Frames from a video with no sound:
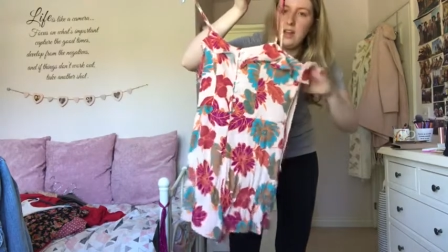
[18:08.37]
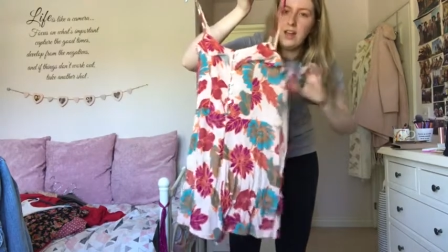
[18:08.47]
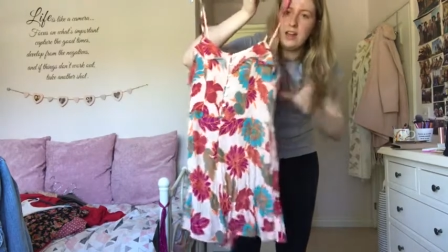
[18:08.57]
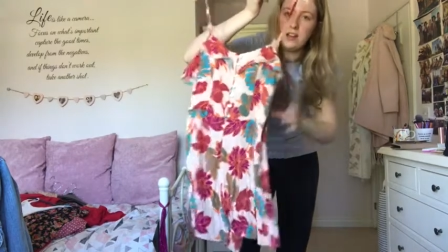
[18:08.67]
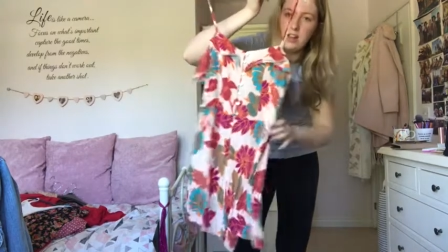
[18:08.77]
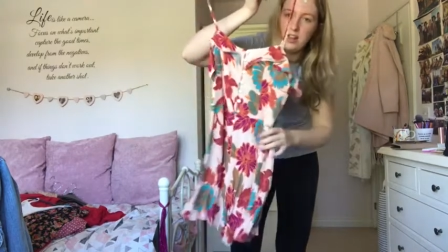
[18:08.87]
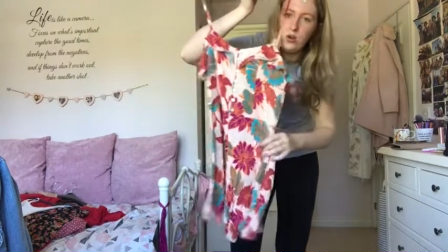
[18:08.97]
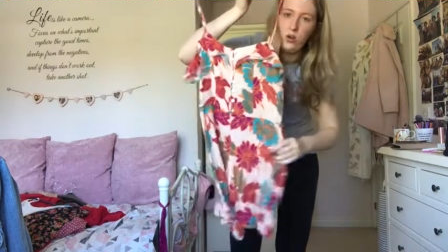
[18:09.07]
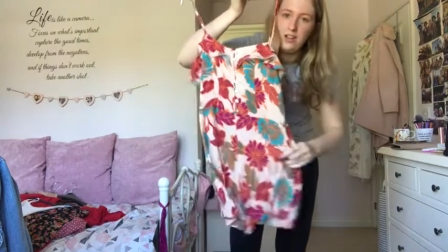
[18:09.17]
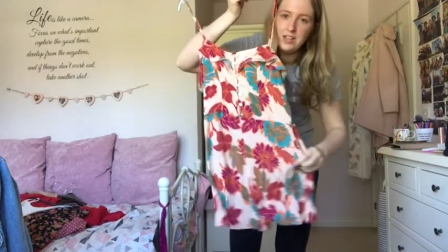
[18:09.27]
Again, it's, like, it's a
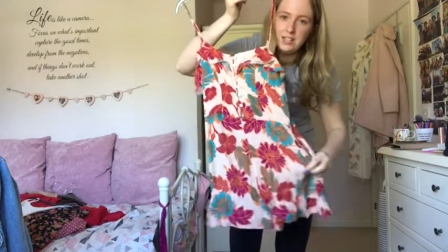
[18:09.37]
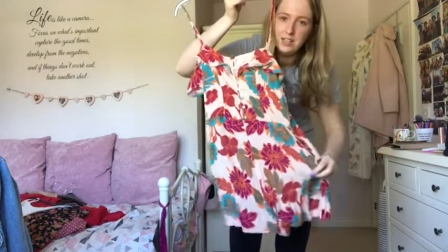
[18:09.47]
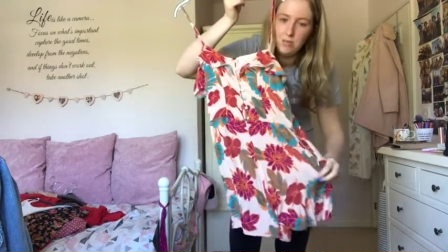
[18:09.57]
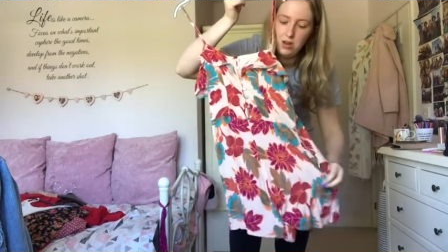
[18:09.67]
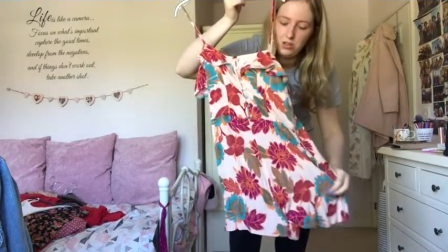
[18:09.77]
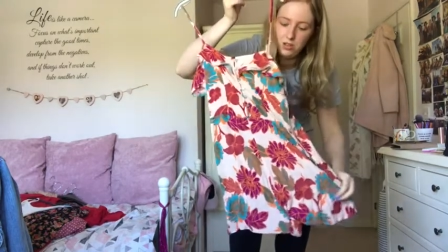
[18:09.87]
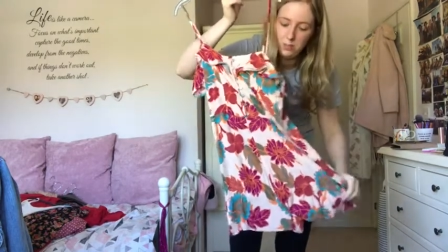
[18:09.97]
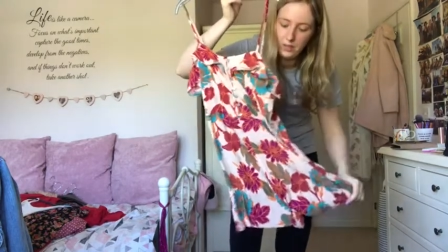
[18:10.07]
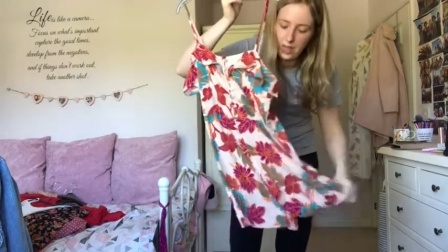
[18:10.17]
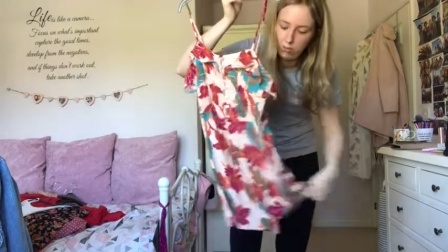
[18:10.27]
lot lighter than my other
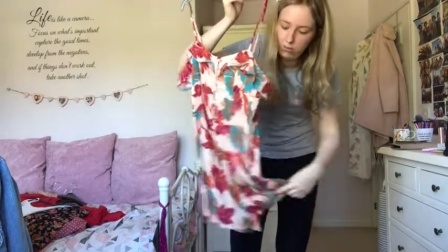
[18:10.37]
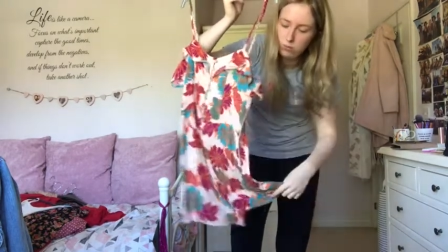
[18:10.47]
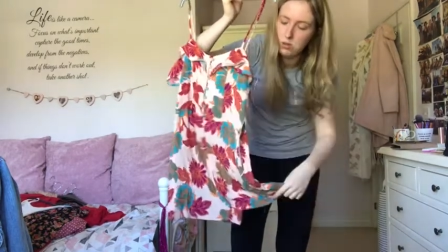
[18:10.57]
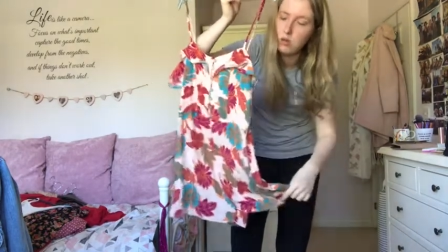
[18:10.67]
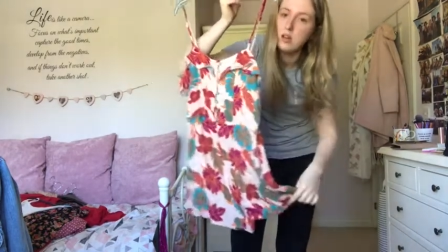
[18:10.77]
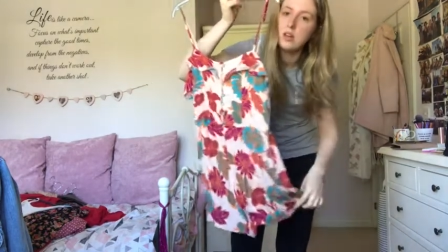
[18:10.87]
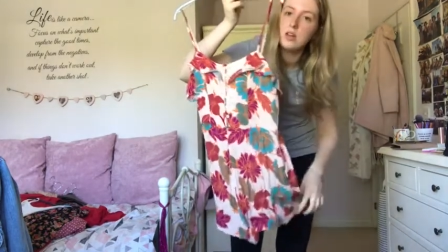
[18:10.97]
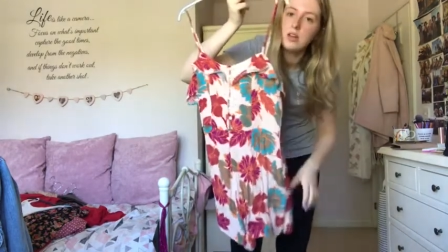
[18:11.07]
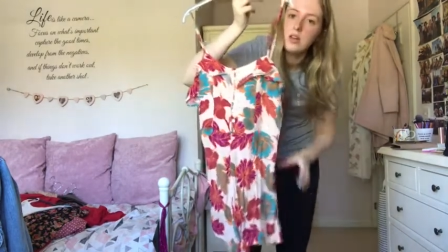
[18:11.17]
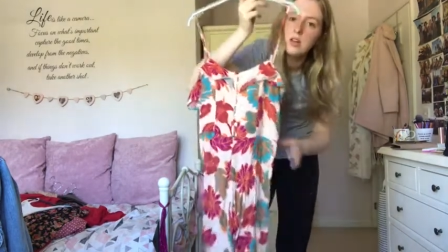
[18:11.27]
that one from New
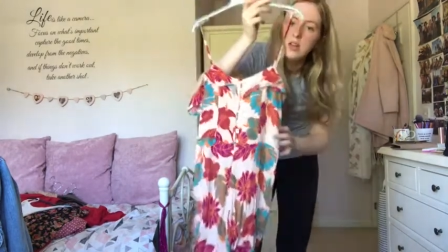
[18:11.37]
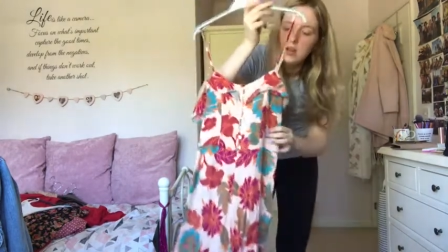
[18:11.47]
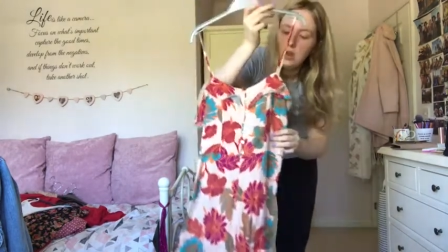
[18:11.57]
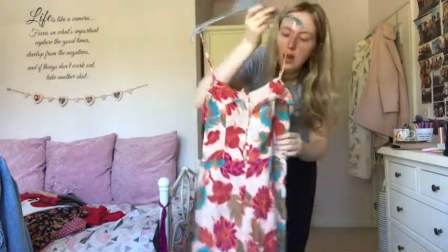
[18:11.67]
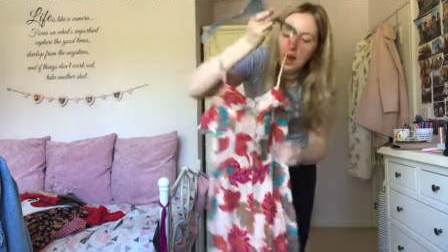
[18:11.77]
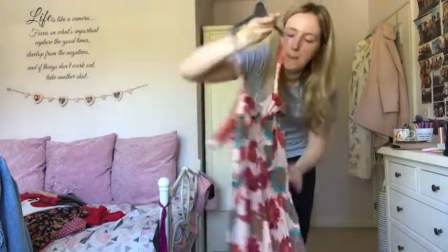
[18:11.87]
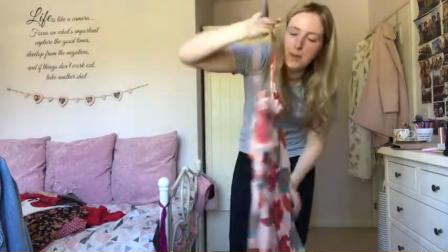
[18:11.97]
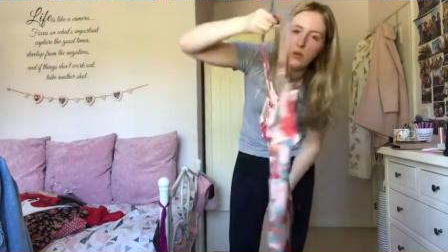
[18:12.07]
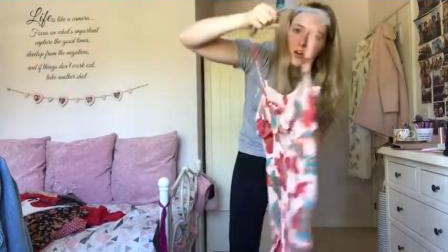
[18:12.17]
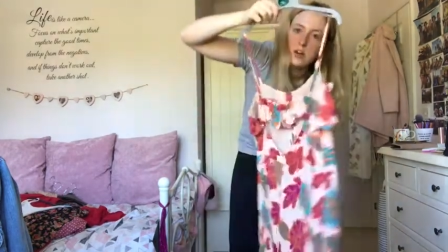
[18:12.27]
Look. Um, but
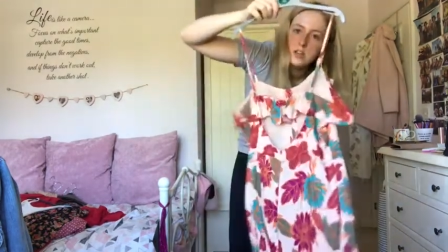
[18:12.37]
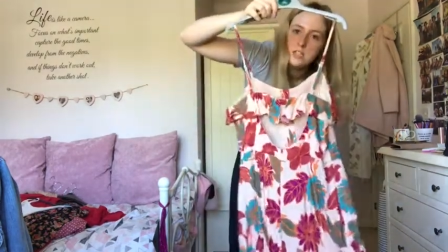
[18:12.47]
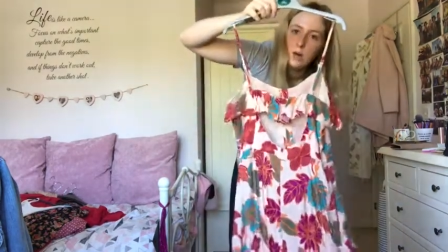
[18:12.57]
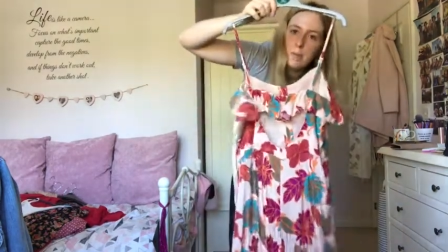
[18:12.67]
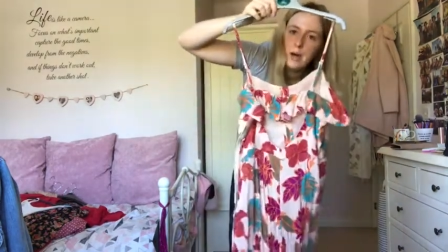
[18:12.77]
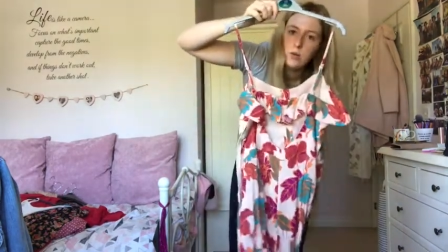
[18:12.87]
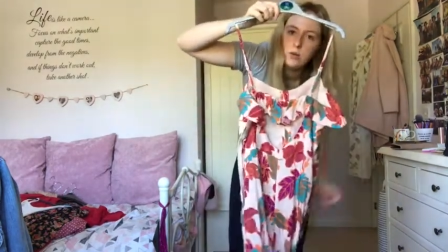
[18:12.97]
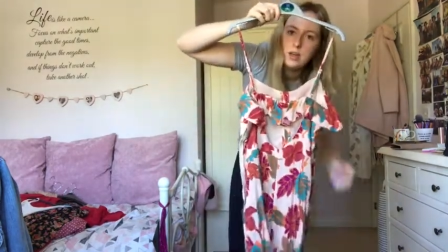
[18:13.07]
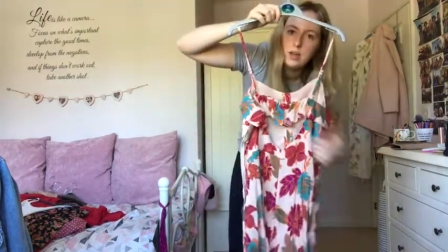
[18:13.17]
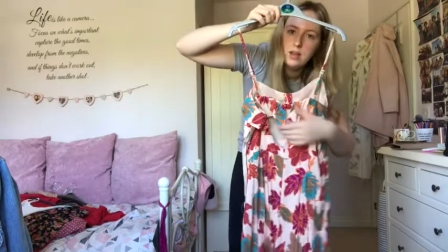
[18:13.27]
it's got a cut out back on
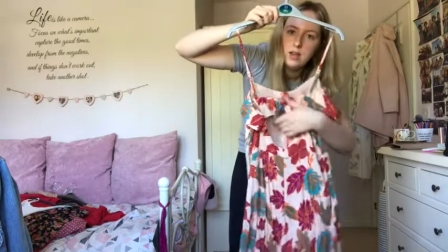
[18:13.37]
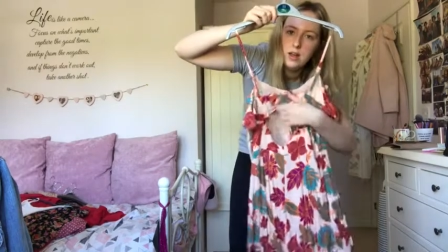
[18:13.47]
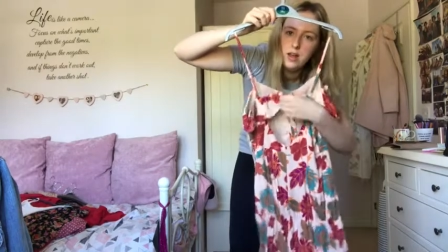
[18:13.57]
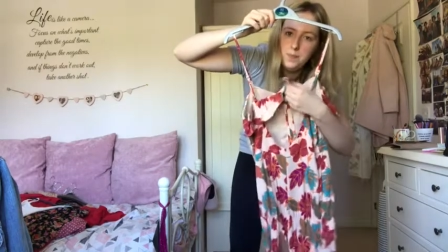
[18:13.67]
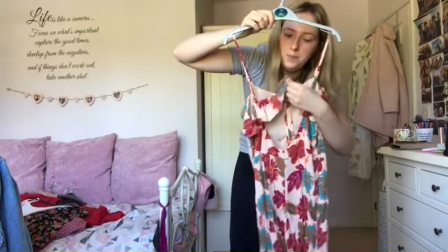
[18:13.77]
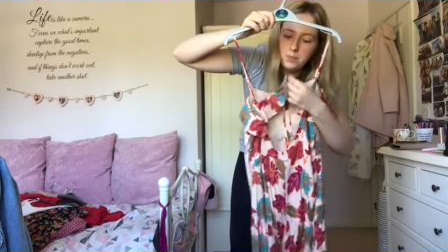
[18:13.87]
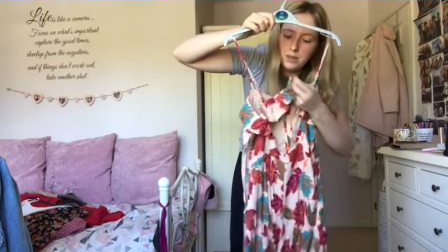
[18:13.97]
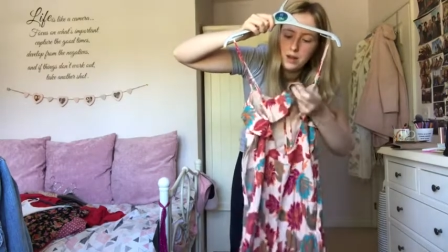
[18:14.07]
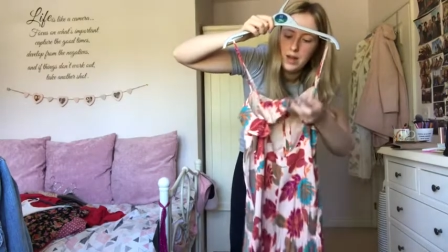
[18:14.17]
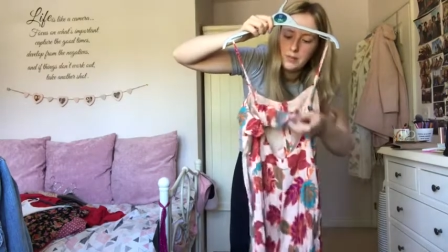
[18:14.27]
it. Um,
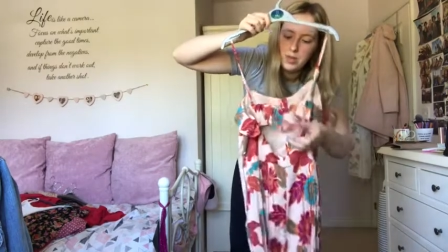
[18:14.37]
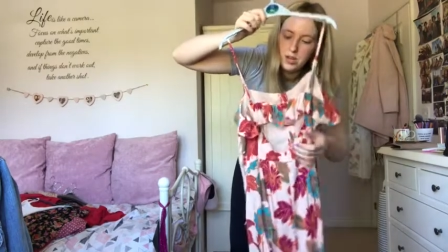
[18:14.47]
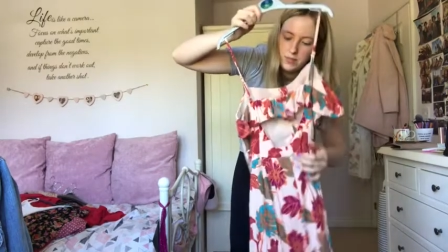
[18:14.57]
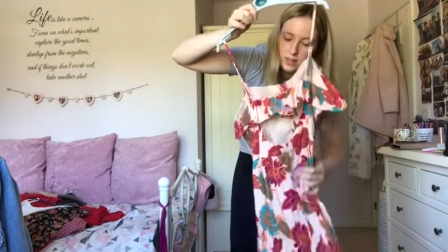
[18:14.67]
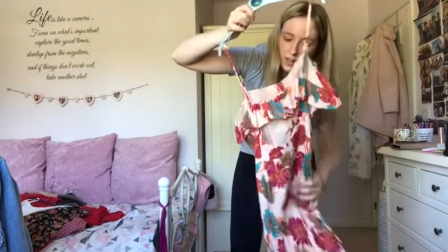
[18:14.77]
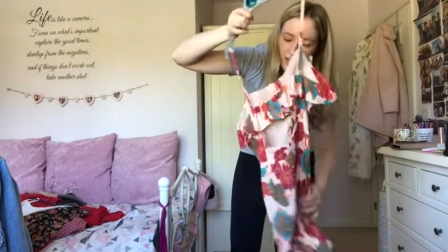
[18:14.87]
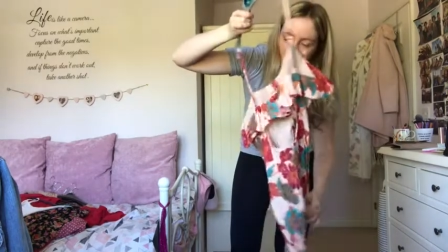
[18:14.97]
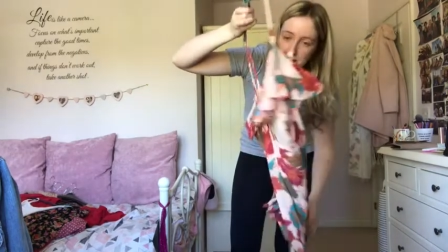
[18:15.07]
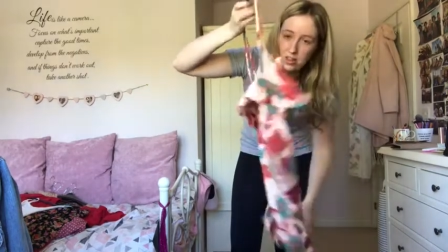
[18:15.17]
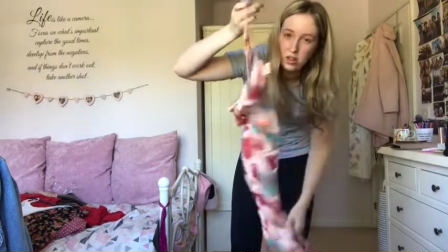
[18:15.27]
I absolutely love this as
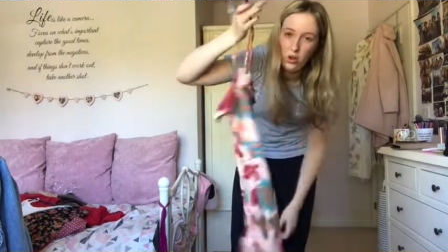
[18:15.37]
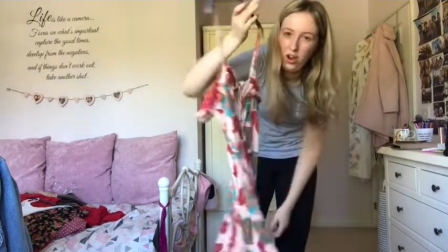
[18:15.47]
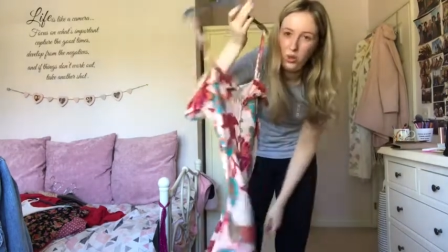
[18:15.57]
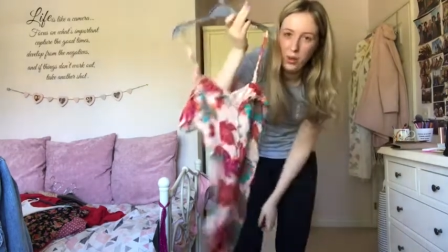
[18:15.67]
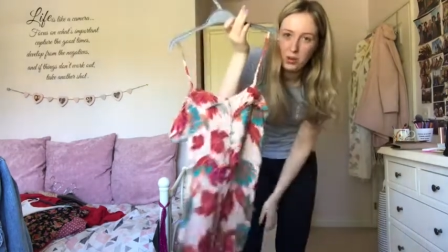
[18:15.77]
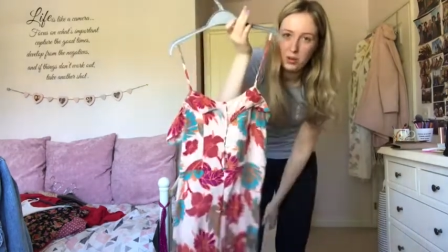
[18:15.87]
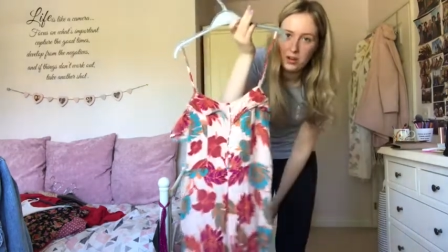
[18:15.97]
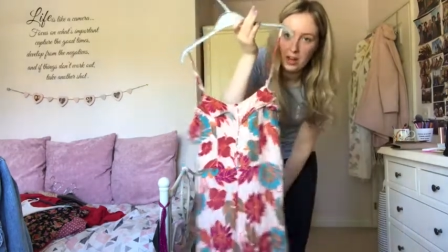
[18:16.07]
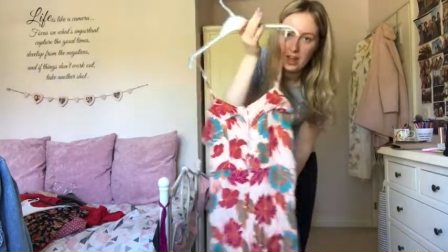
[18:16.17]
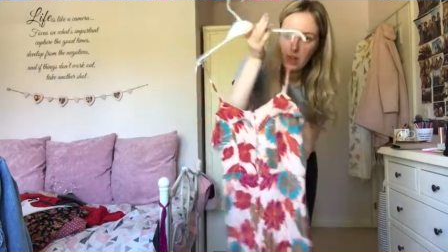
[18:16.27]
it's so lightweight on
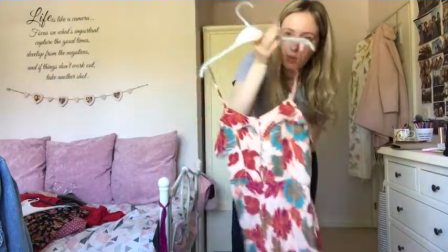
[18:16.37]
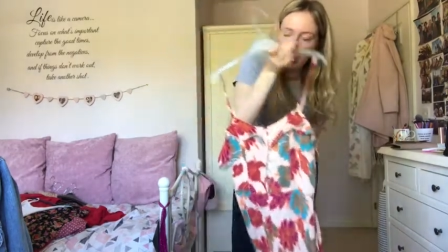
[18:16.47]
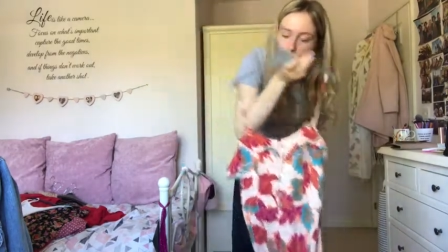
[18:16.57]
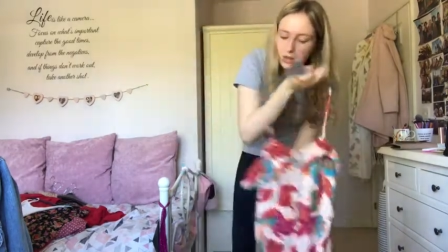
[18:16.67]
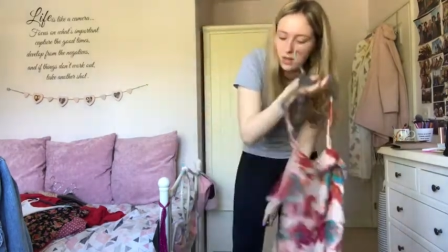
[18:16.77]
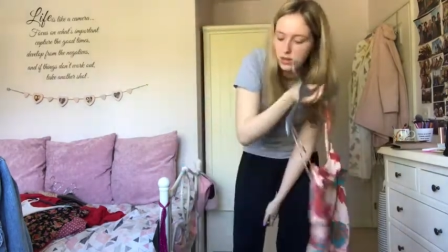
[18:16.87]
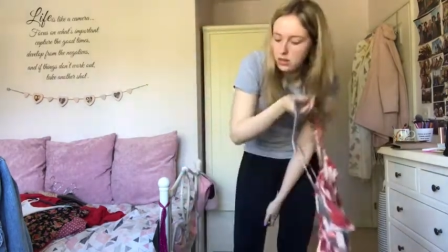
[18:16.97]
like heatwave weather.